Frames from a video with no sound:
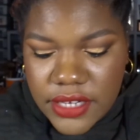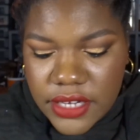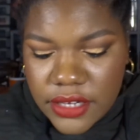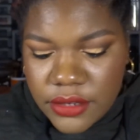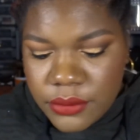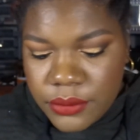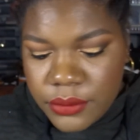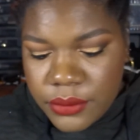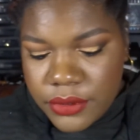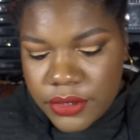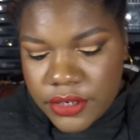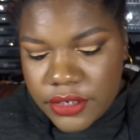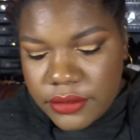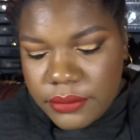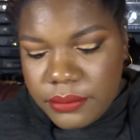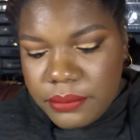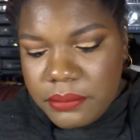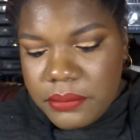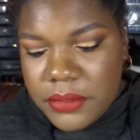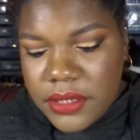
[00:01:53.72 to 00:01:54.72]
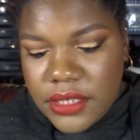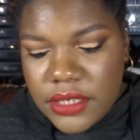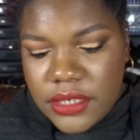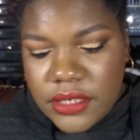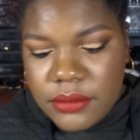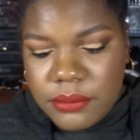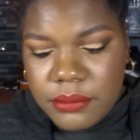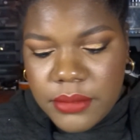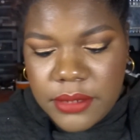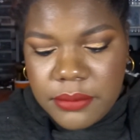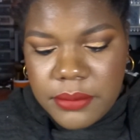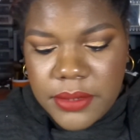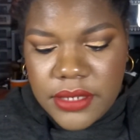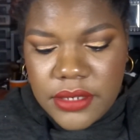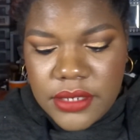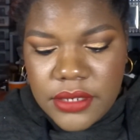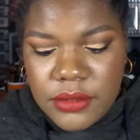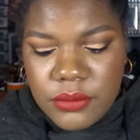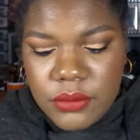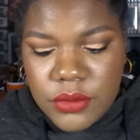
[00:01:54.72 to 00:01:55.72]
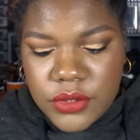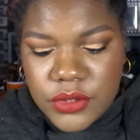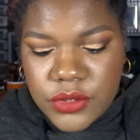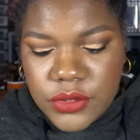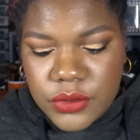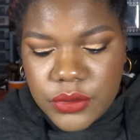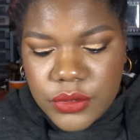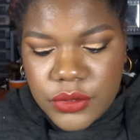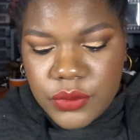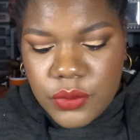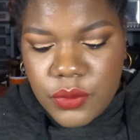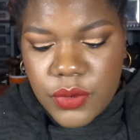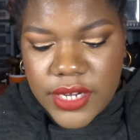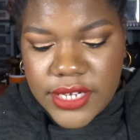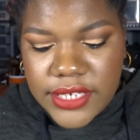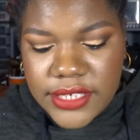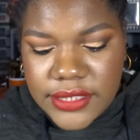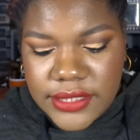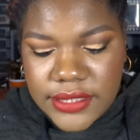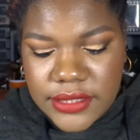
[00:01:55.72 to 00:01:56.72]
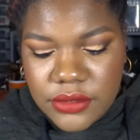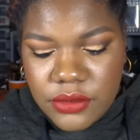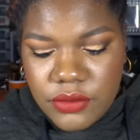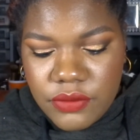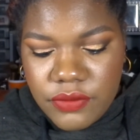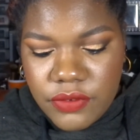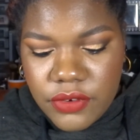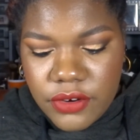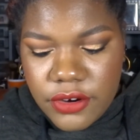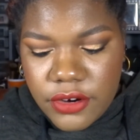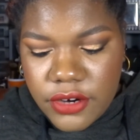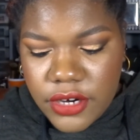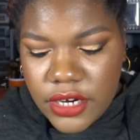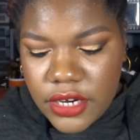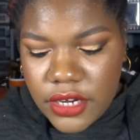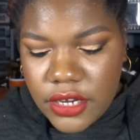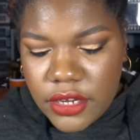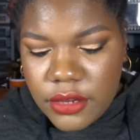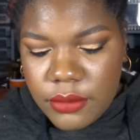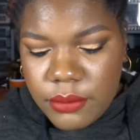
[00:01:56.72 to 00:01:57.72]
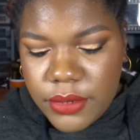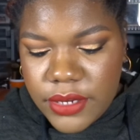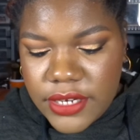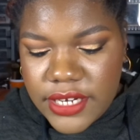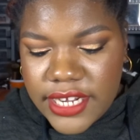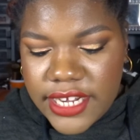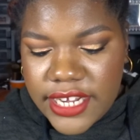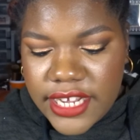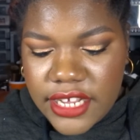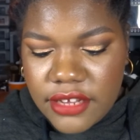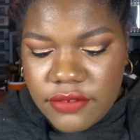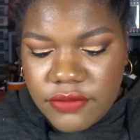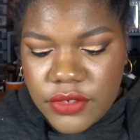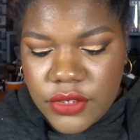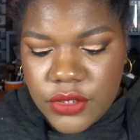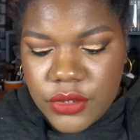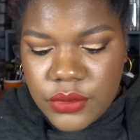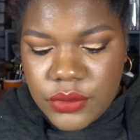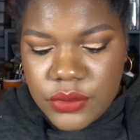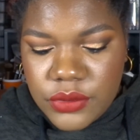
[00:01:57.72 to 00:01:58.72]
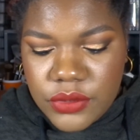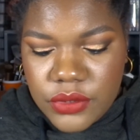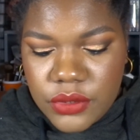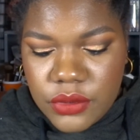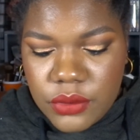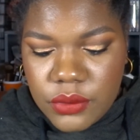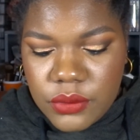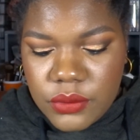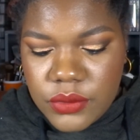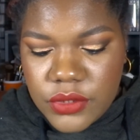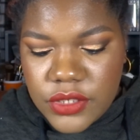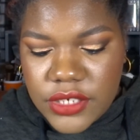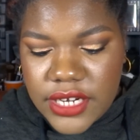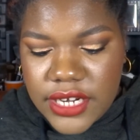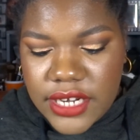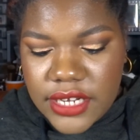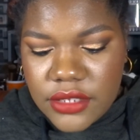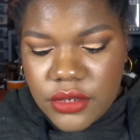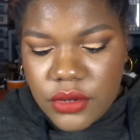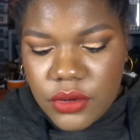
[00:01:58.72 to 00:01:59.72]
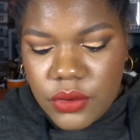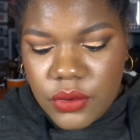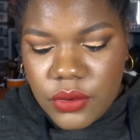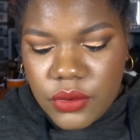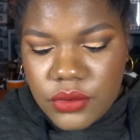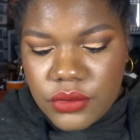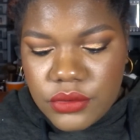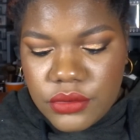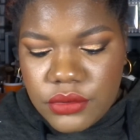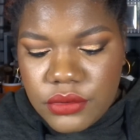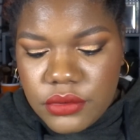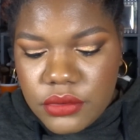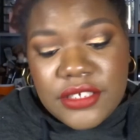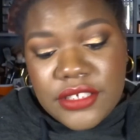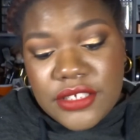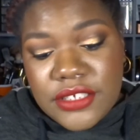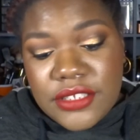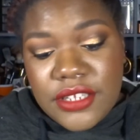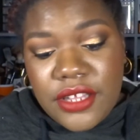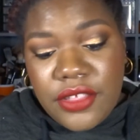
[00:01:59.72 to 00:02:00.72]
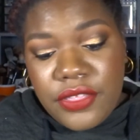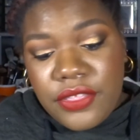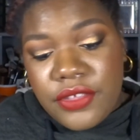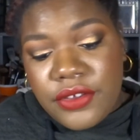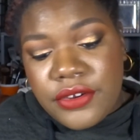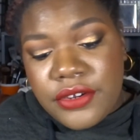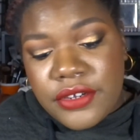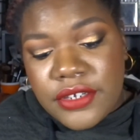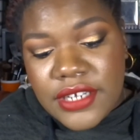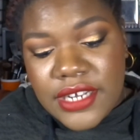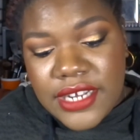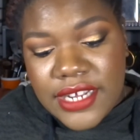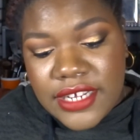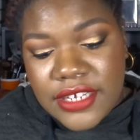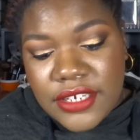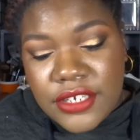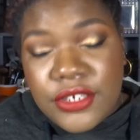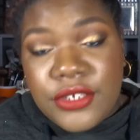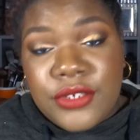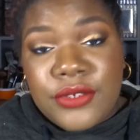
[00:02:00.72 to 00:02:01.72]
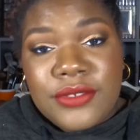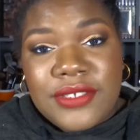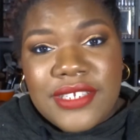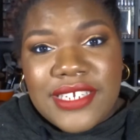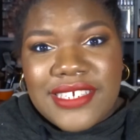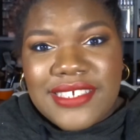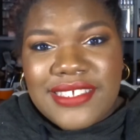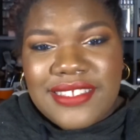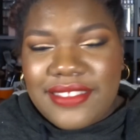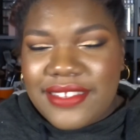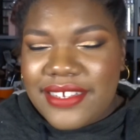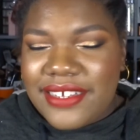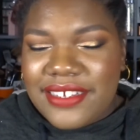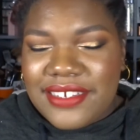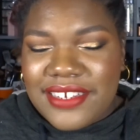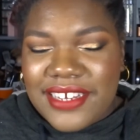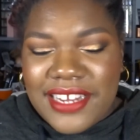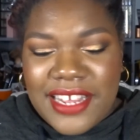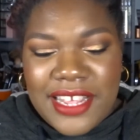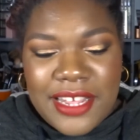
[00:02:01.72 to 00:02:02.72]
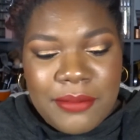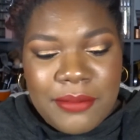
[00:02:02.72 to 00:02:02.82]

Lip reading: I wore Me maybe once or twice so far, but I haven't used Rouge at all. The third useless thing that I